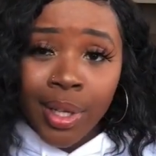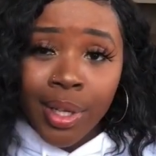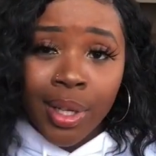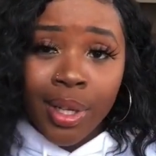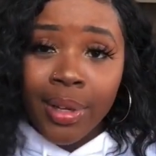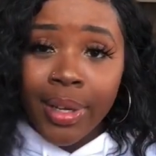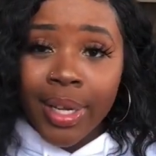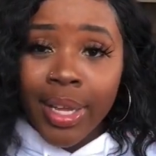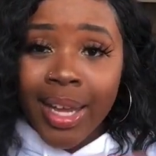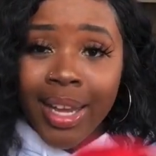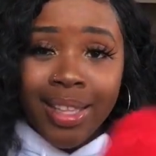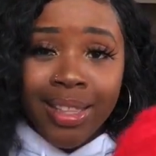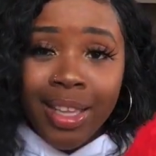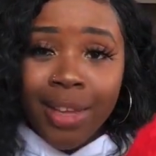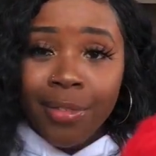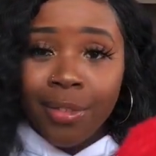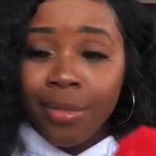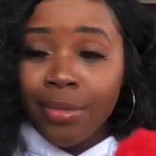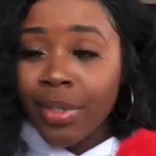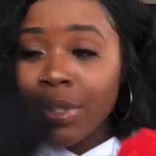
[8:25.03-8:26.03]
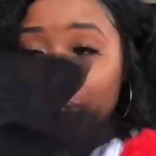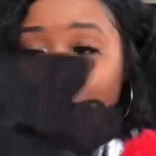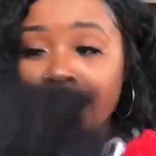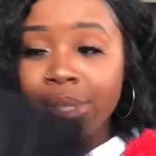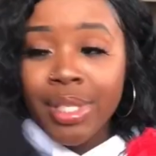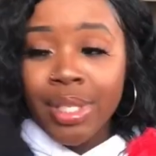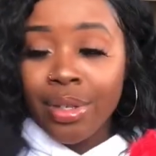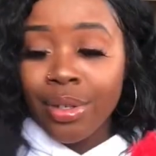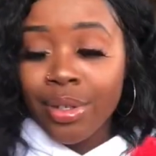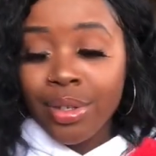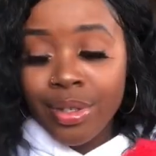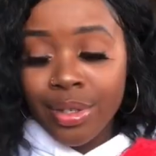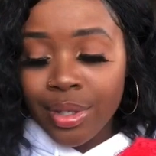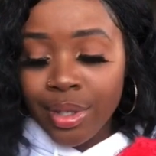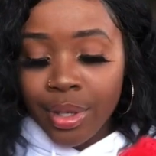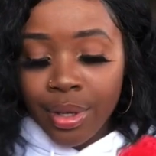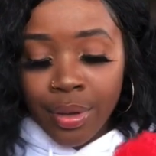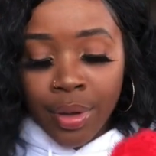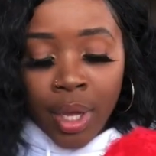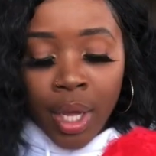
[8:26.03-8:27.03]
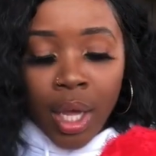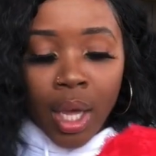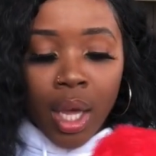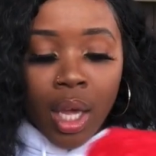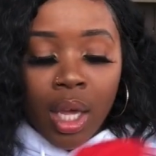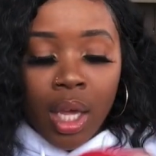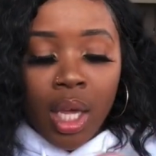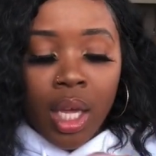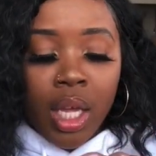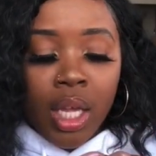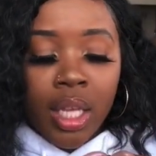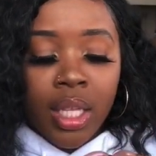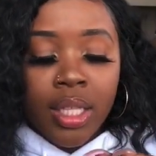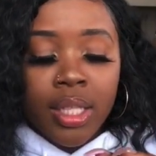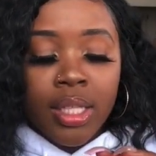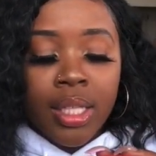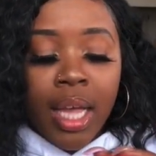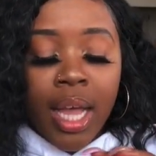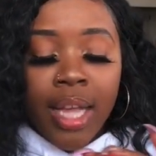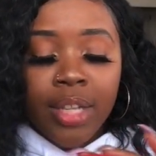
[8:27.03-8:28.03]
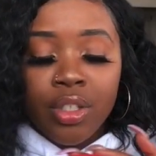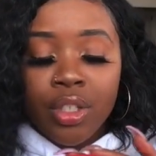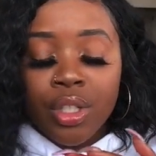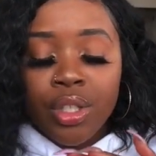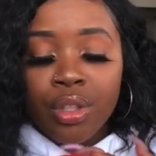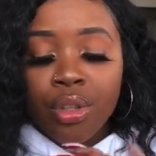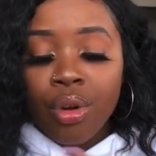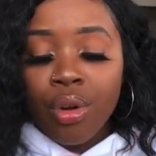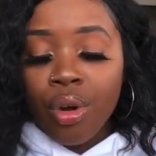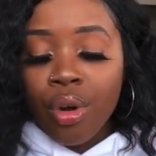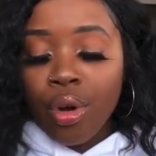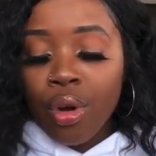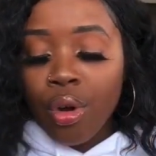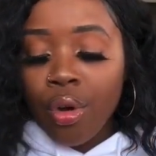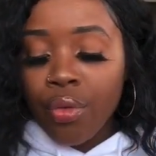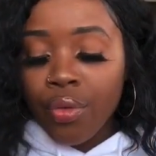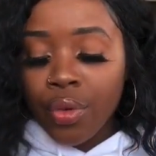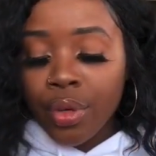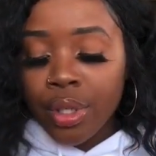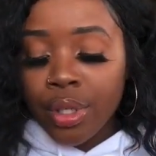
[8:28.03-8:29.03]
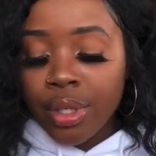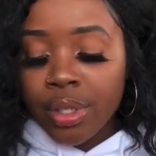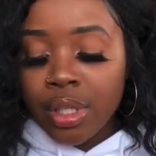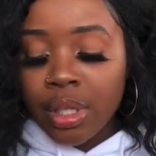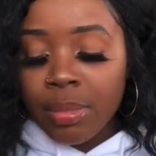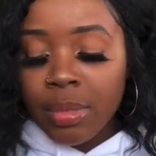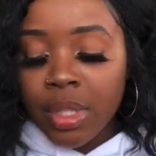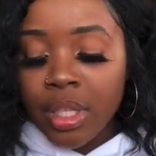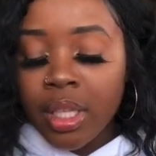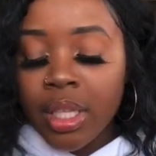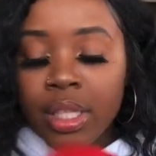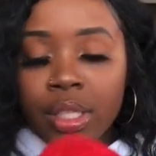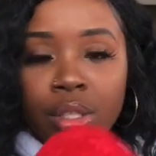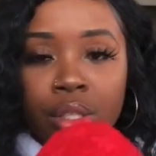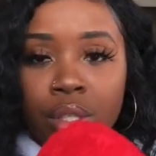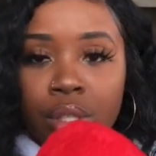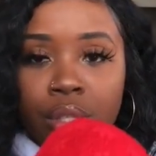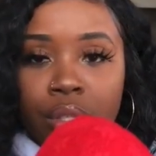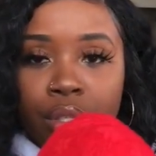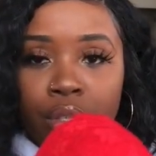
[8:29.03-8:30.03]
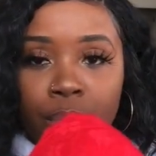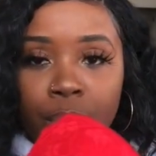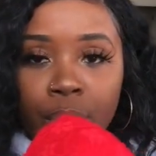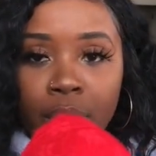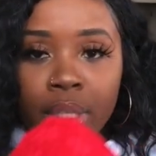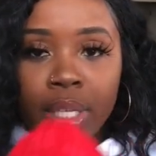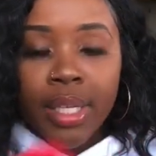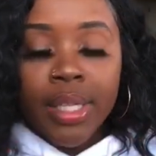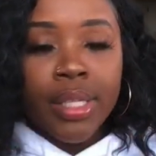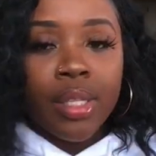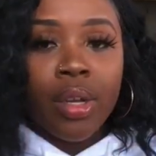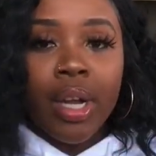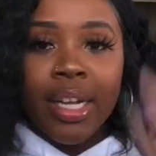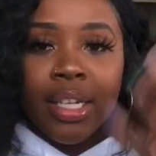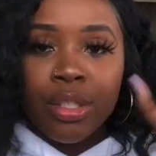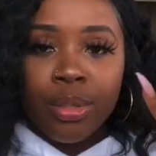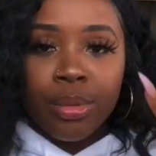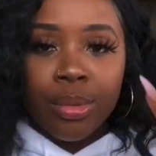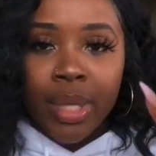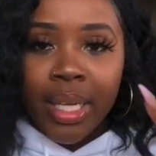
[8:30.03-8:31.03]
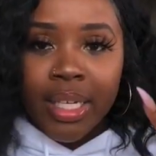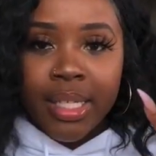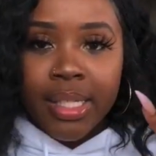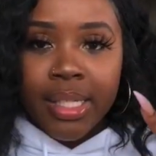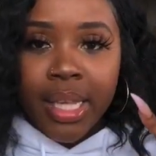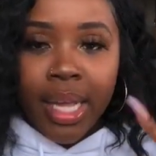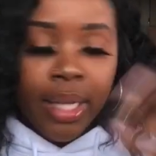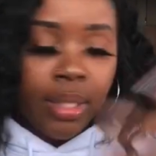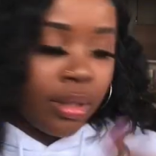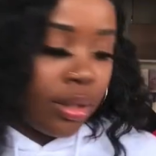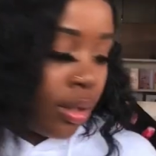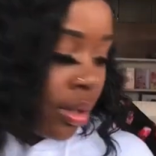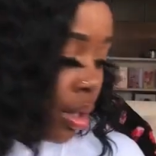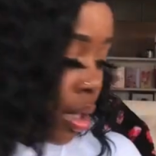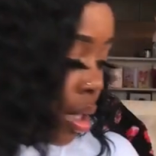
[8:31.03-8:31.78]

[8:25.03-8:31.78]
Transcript: Okay, I got that from Victoria's Secret years ago. And I just throw over something that's super lace, so I could do like a satin